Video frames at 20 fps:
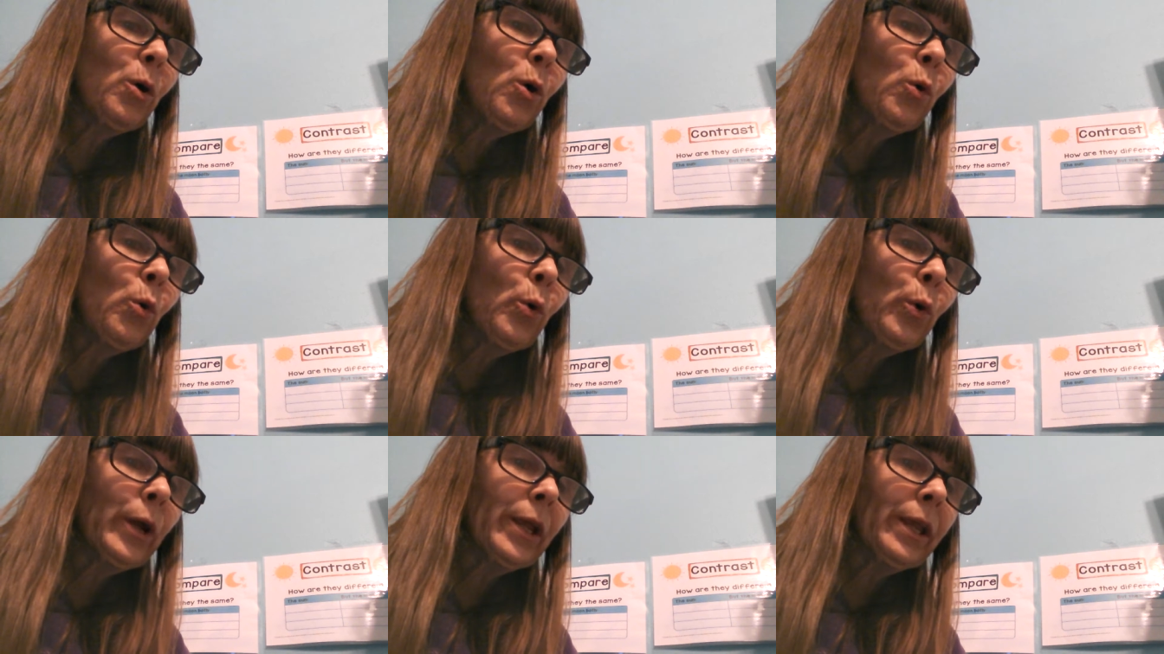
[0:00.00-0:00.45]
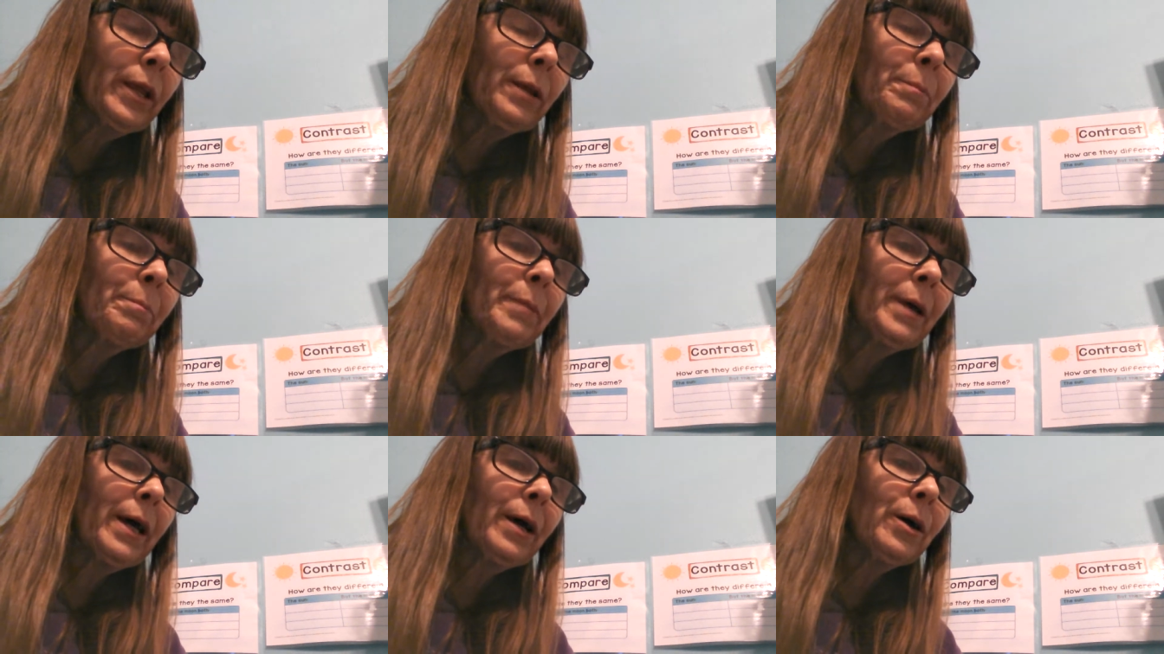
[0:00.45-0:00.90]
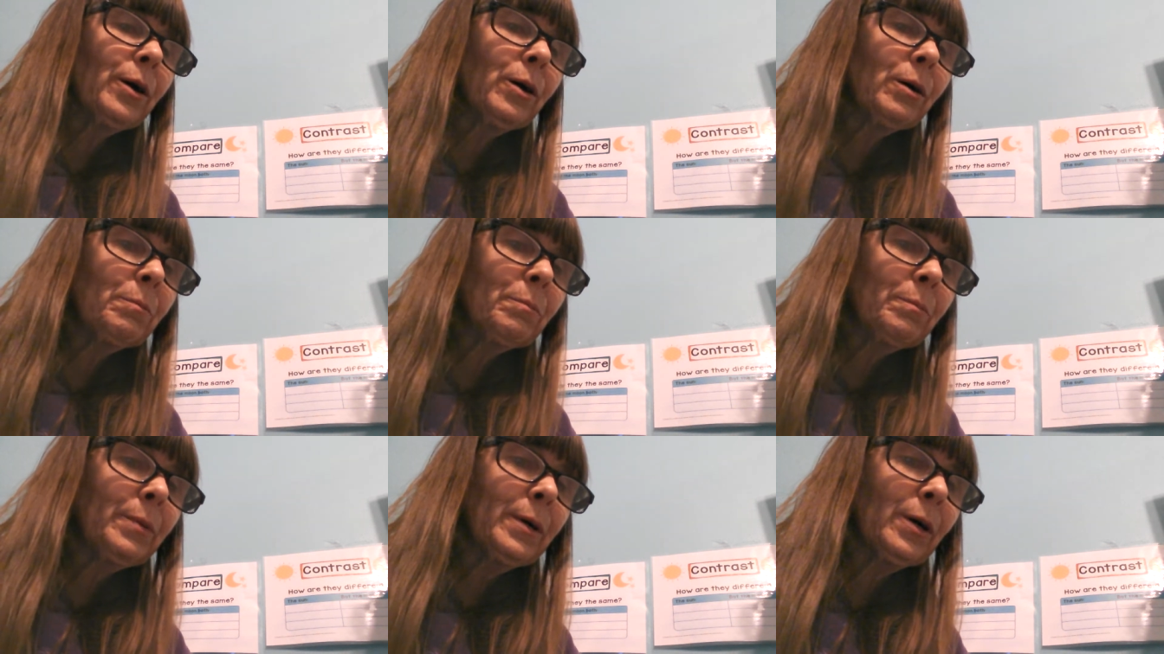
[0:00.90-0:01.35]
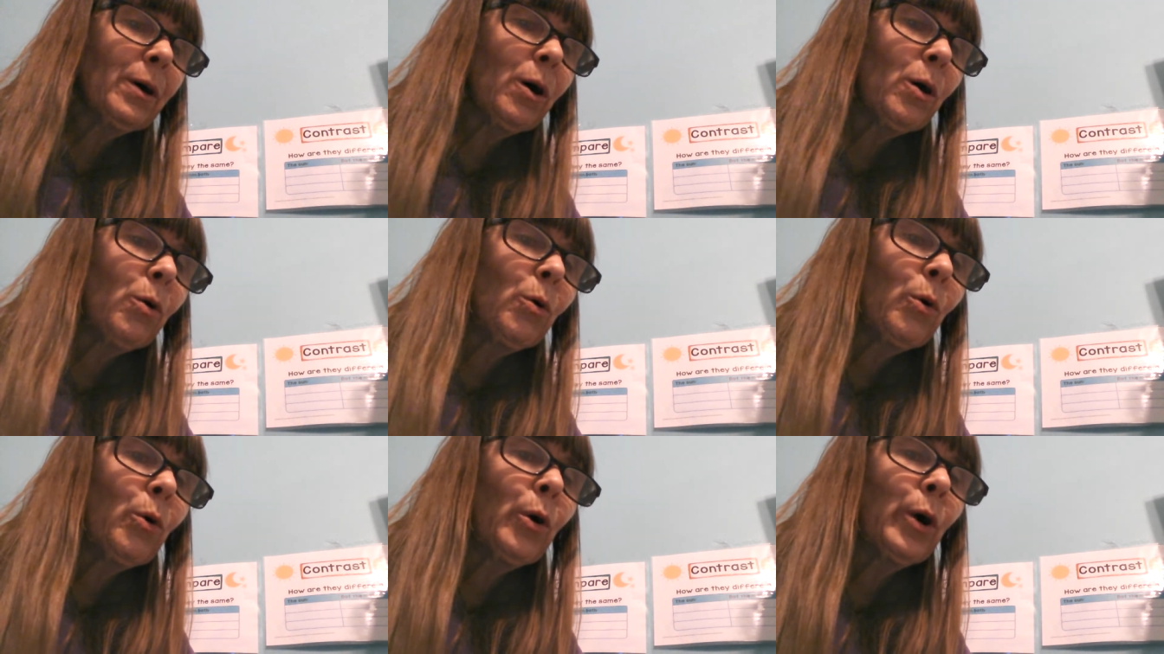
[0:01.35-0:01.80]
boy, be,
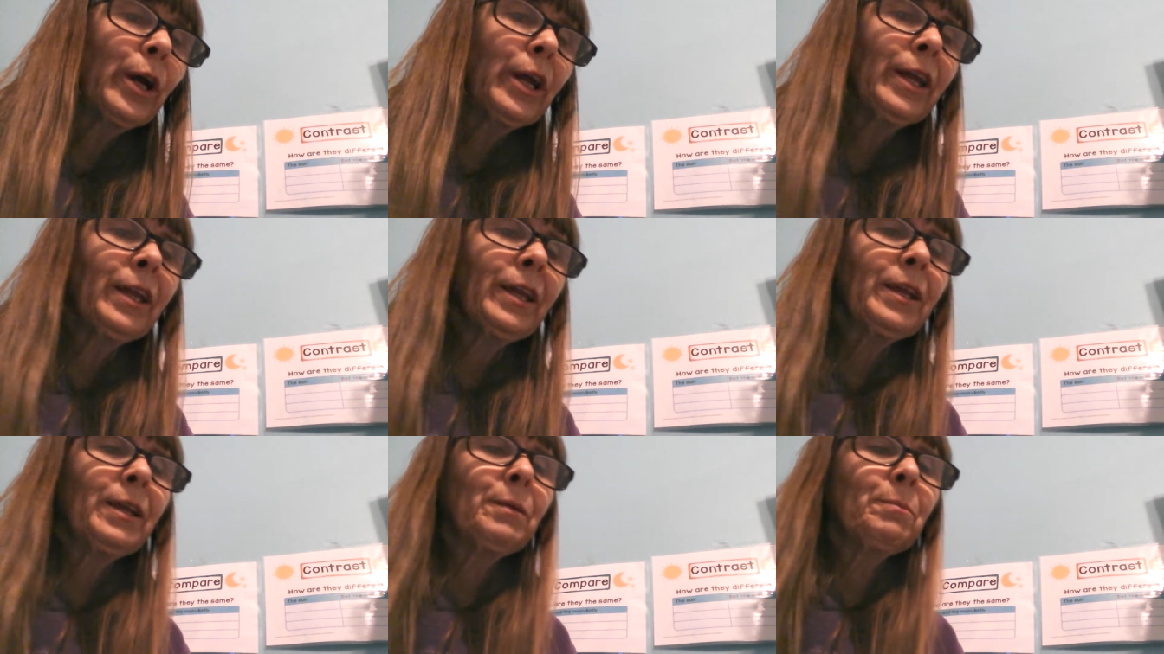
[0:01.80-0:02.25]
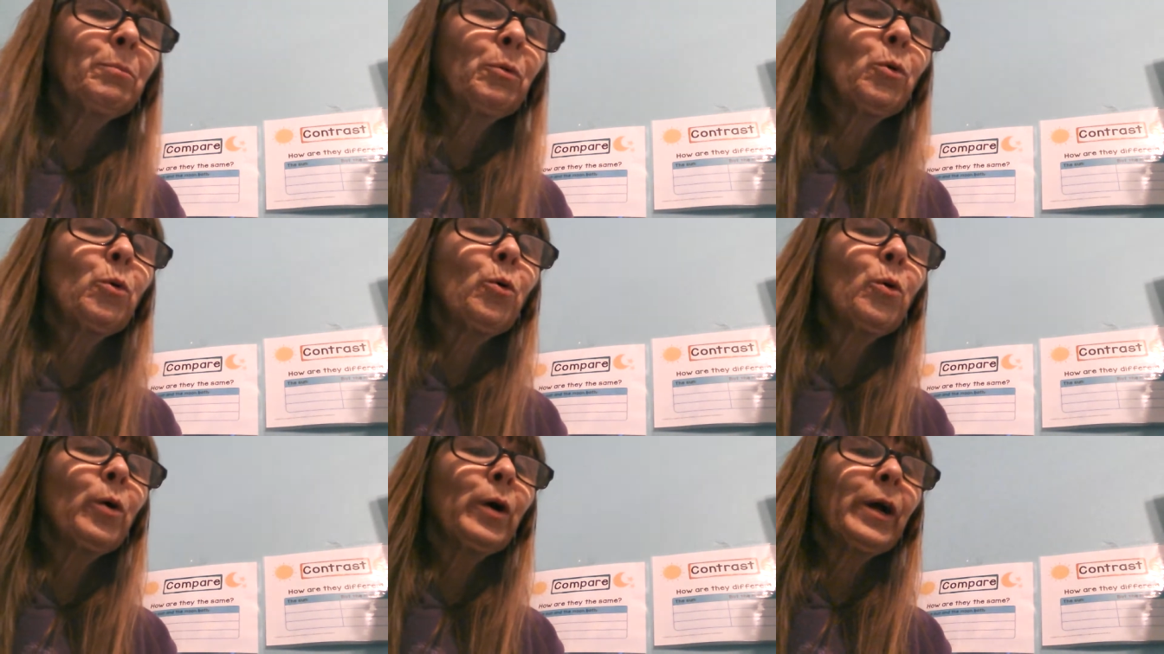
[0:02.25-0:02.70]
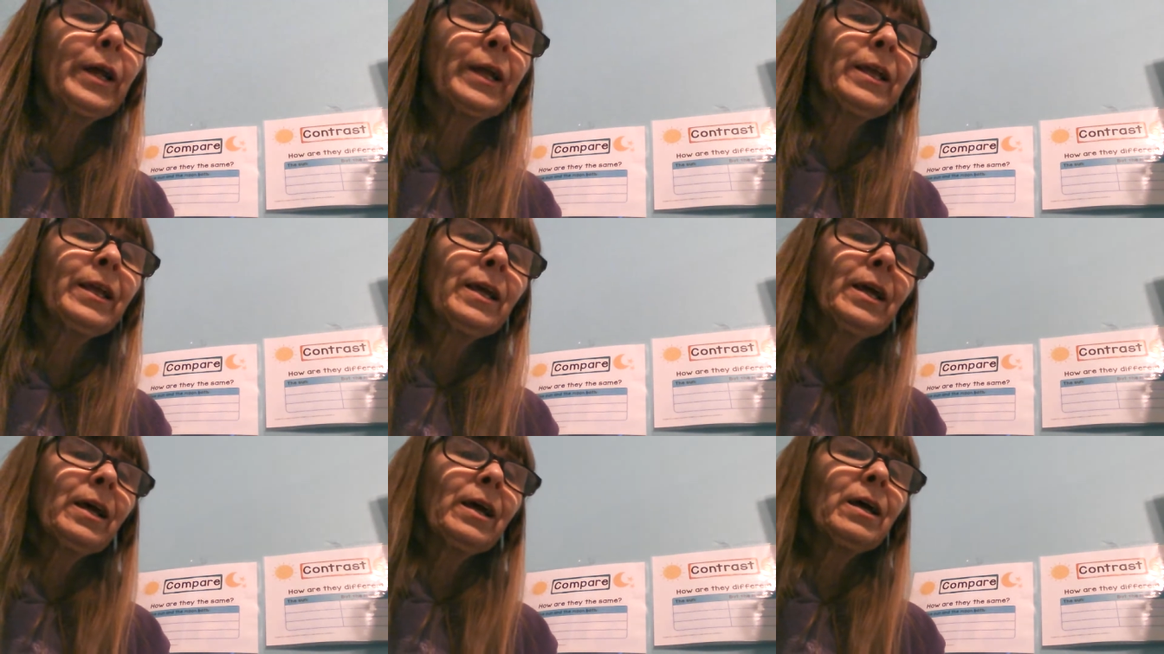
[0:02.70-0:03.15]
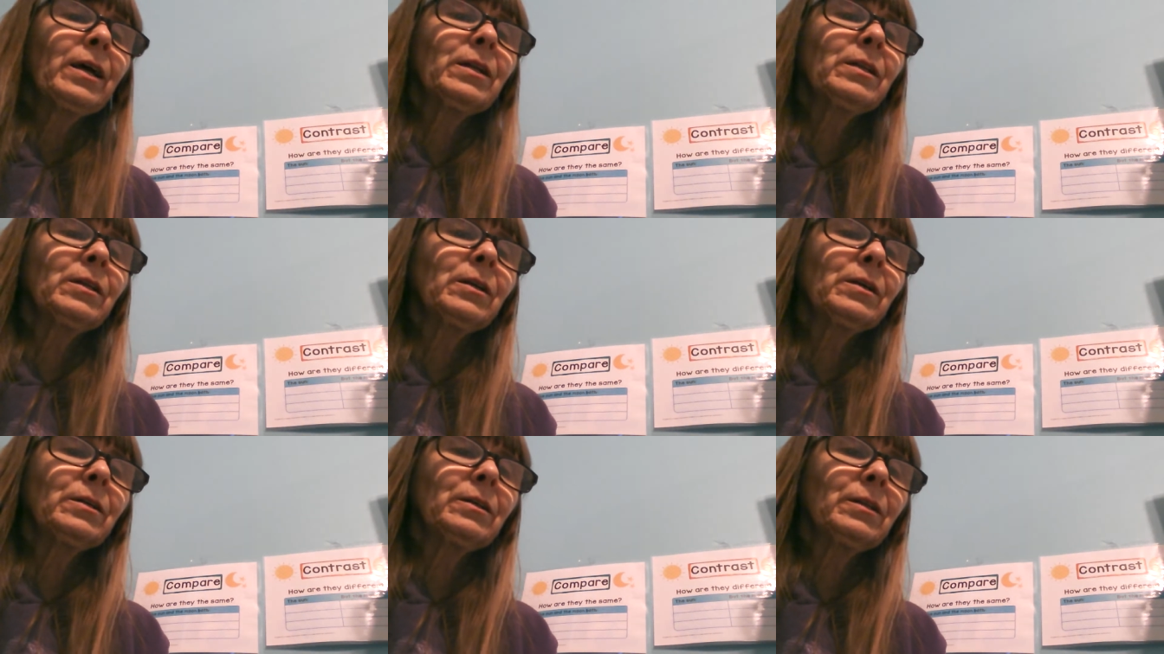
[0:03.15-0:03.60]
boy, boy,
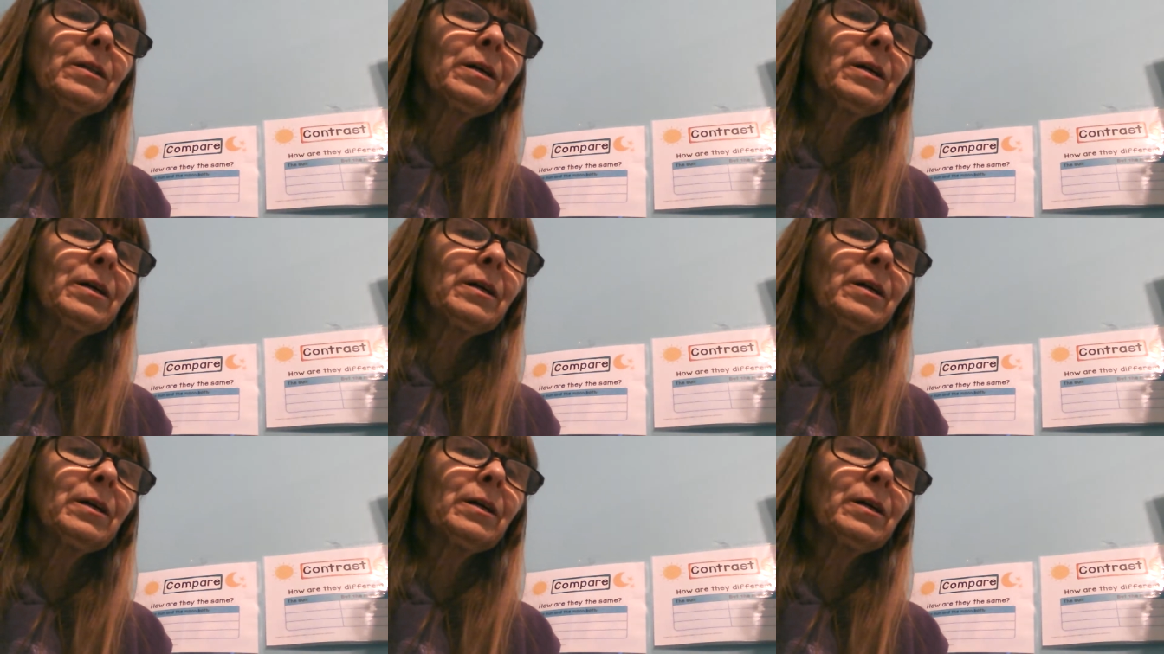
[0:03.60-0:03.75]
and look,